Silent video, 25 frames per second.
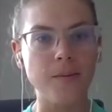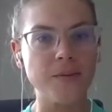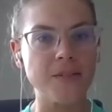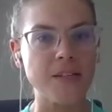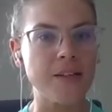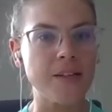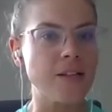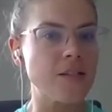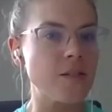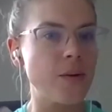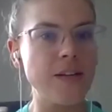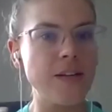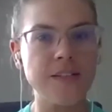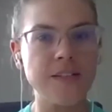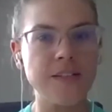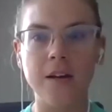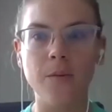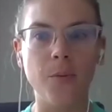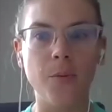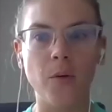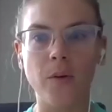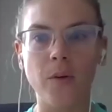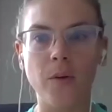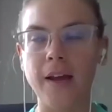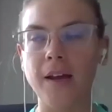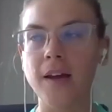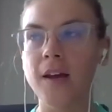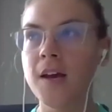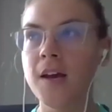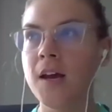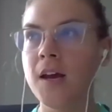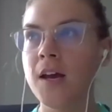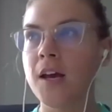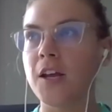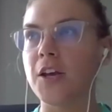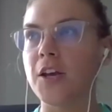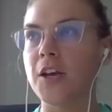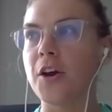And that's why I say about like,
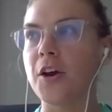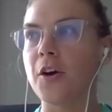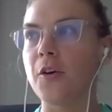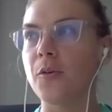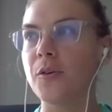you know,